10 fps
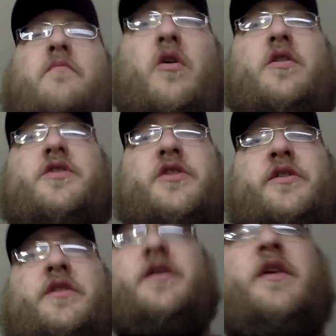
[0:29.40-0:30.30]
for March.
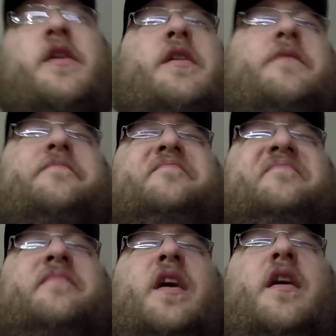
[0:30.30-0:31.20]

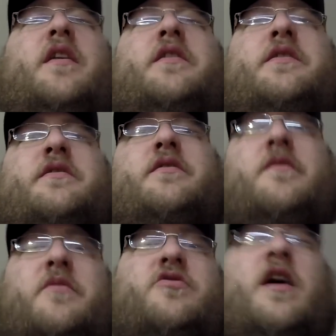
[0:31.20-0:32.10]
I'm
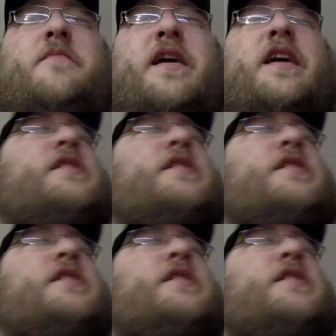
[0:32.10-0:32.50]
gonna try to make